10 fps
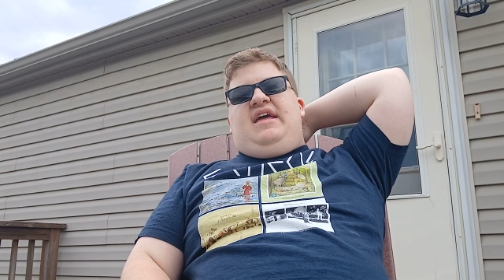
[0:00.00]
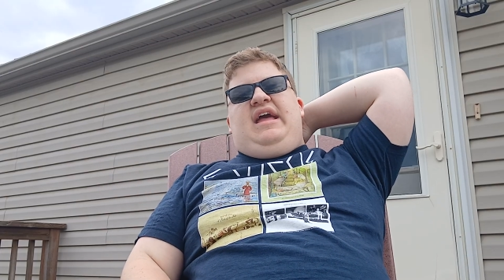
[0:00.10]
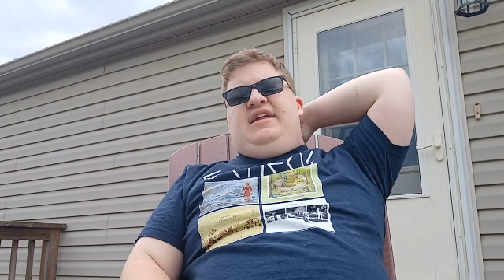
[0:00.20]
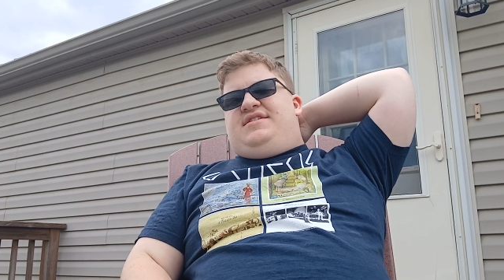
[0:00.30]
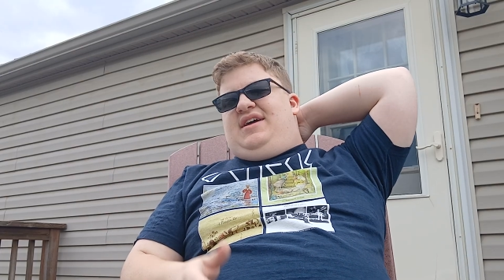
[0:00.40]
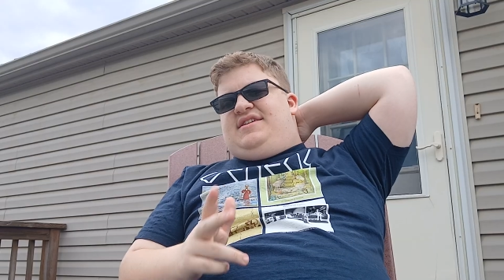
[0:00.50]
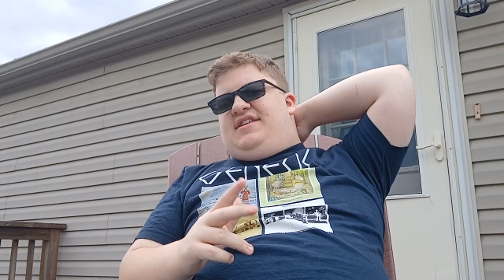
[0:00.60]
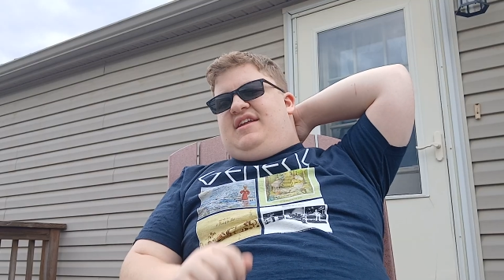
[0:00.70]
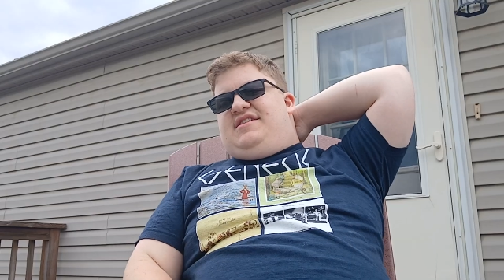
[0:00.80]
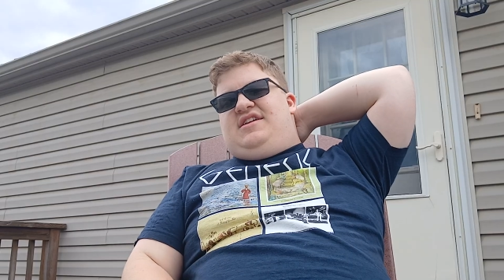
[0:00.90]
it's nice
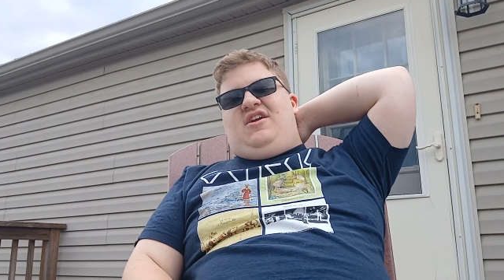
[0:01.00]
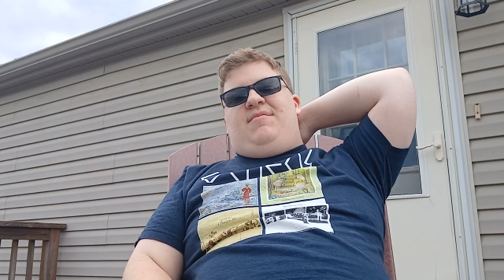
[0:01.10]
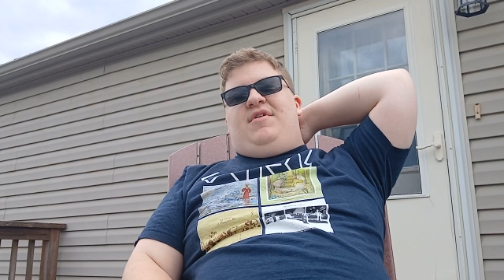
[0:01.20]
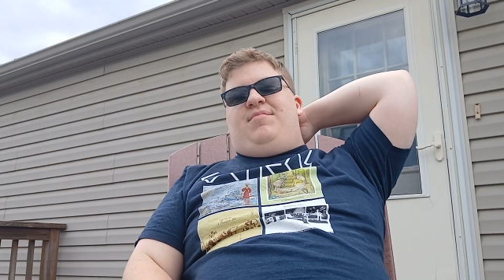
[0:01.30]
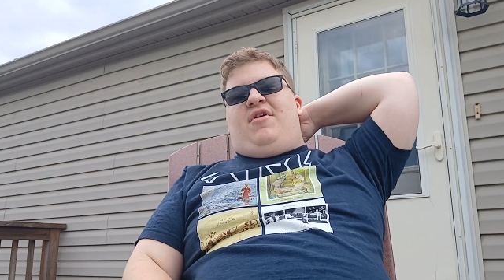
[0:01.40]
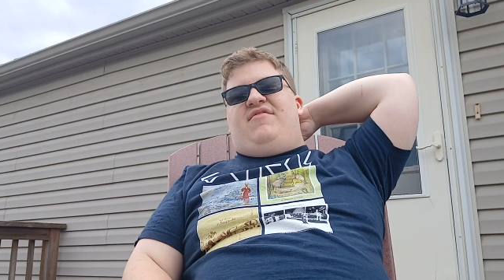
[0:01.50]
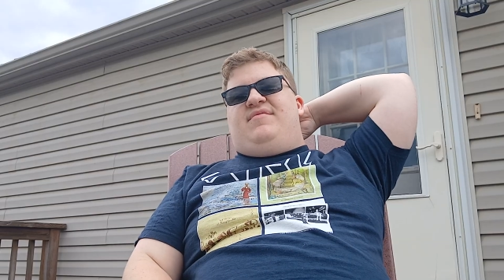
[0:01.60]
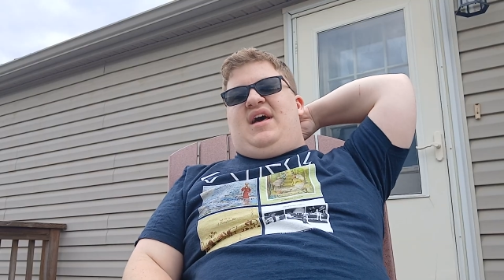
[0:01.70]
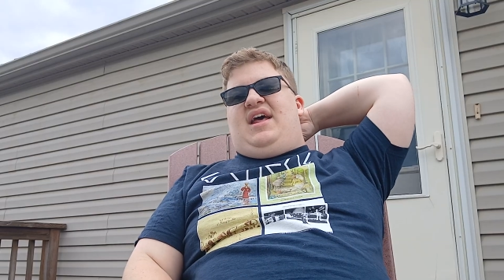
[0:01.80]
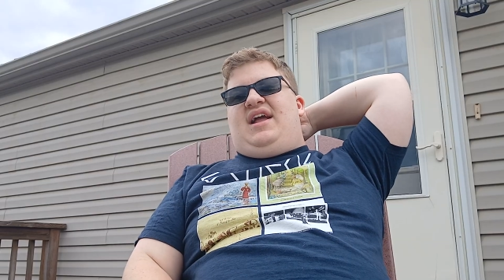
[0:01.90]
that it's here, but apart
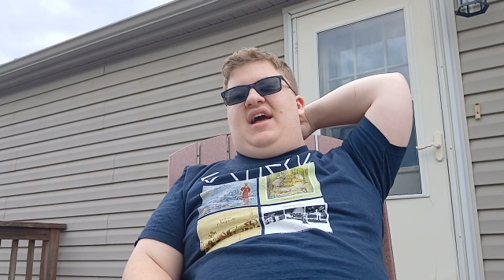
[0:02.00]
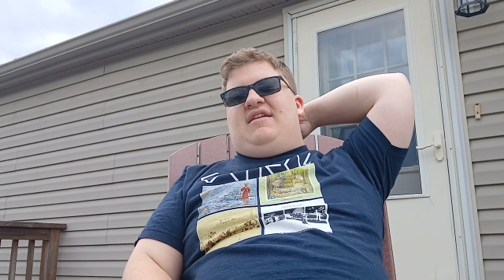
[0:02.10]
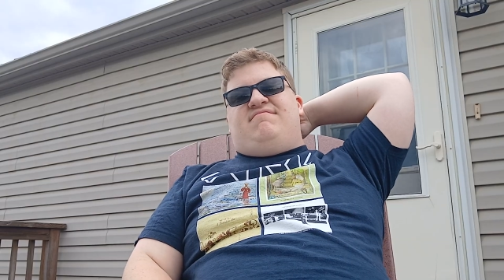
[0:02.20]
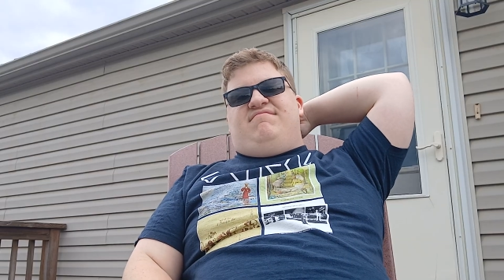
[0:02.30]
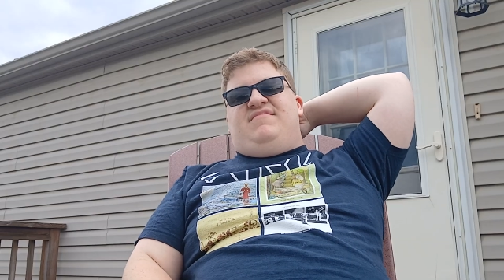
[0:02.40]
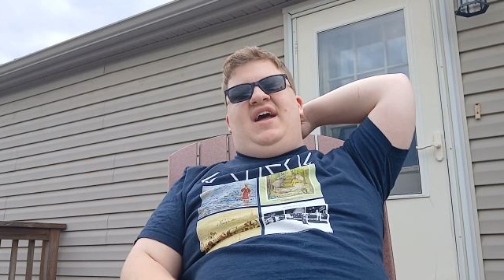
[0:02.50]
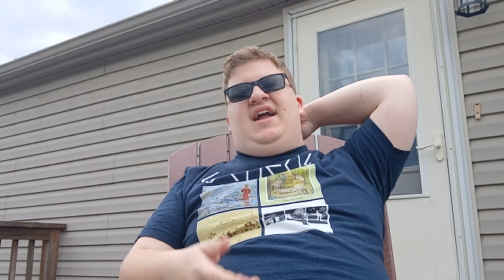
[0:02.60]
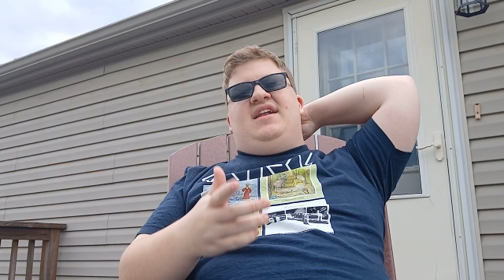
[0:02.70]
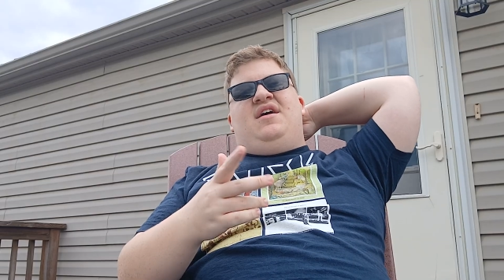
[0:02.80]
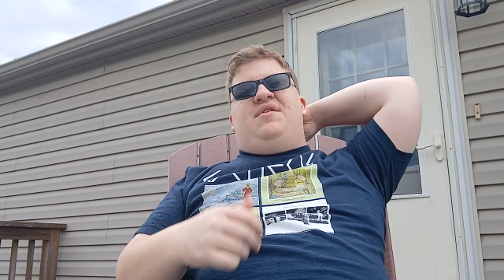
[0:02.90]
from that, I got
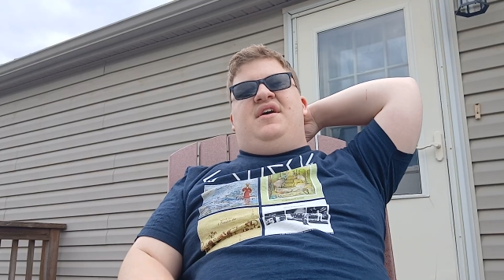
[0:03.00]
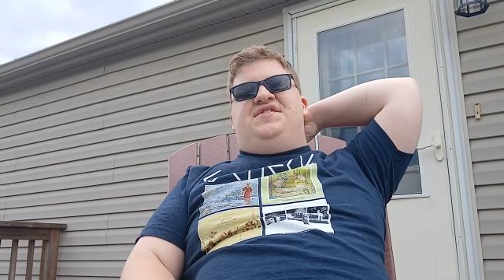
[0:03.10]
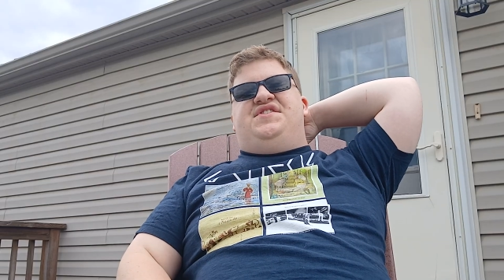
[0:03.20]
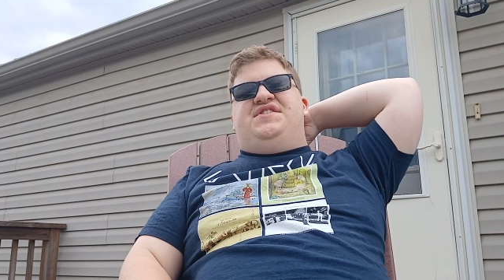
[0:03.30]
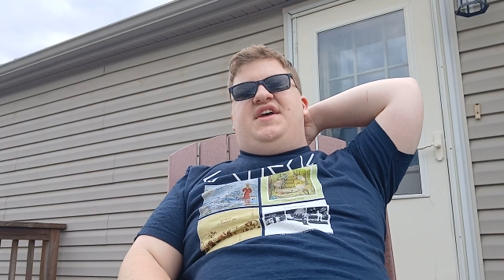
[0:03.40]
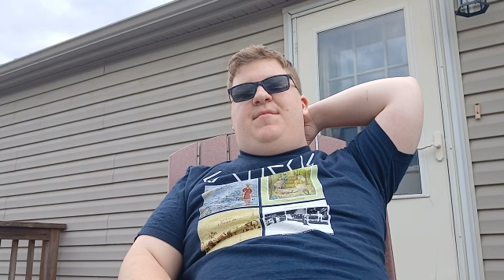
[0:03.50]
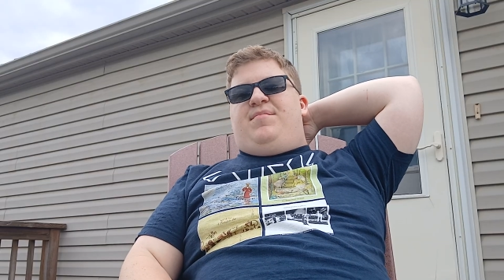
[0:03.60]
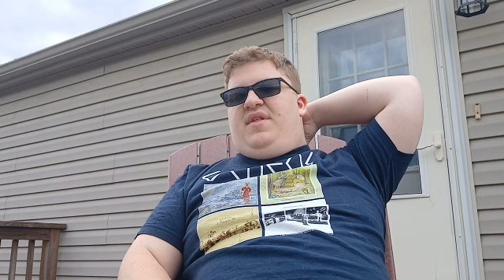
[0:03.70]
nothing else to say.